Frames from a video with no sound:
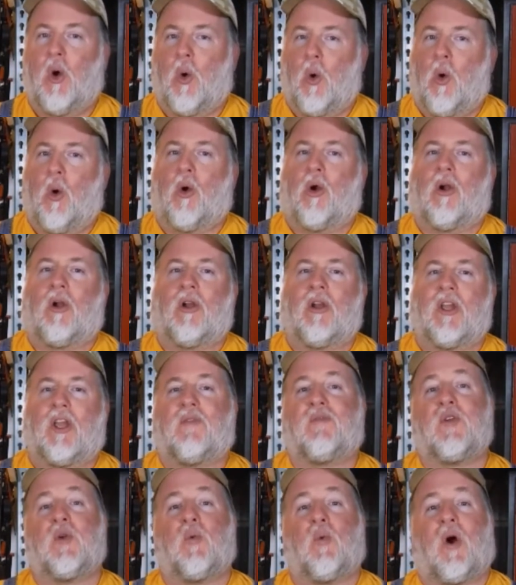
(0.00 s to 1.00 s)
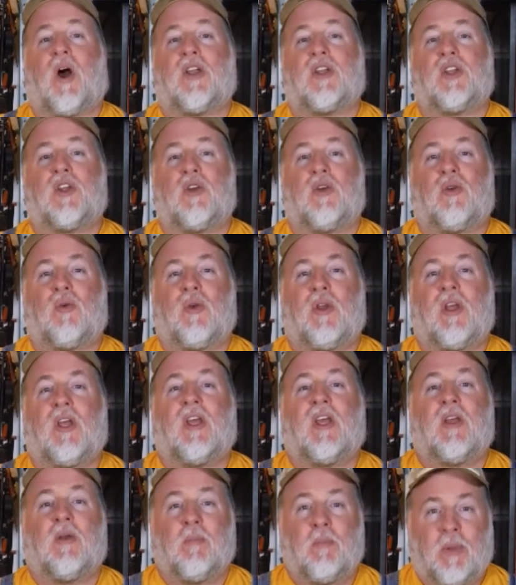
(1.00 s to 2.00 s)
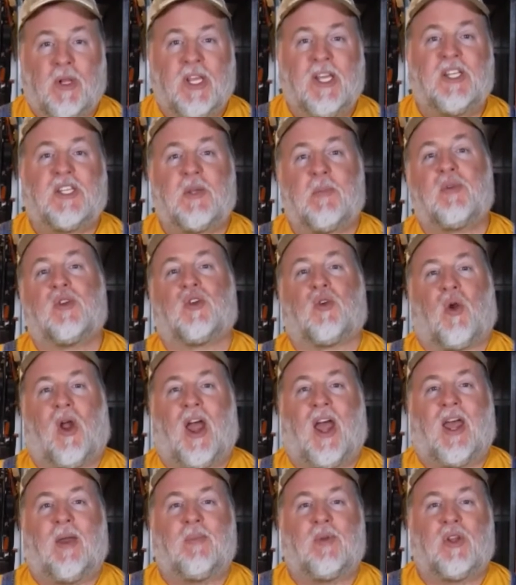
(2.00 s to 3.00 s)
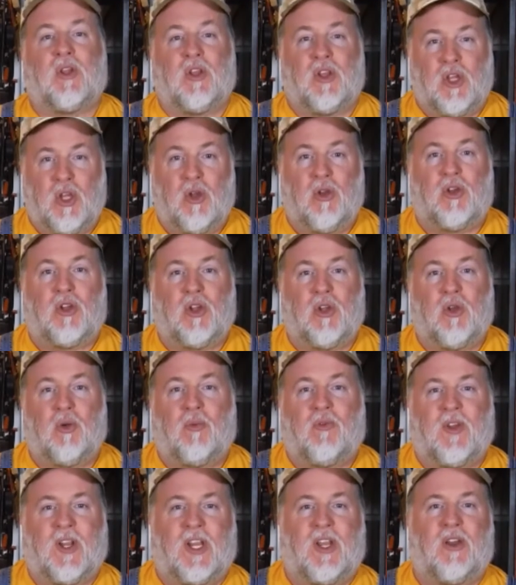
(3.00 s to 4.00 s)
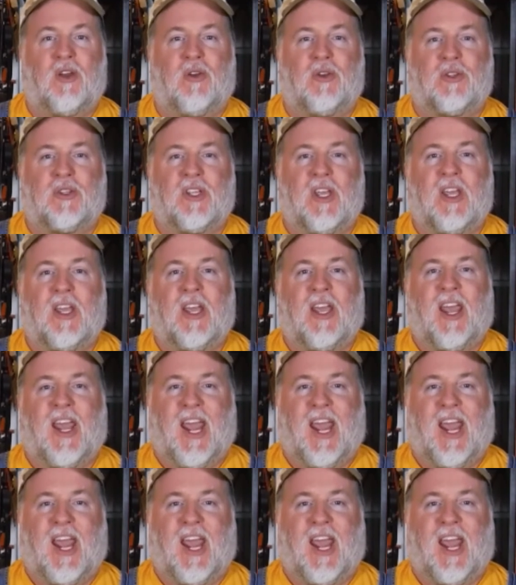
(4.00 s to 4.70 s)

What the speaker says: Or if you want to, please subscribe to YouTube videos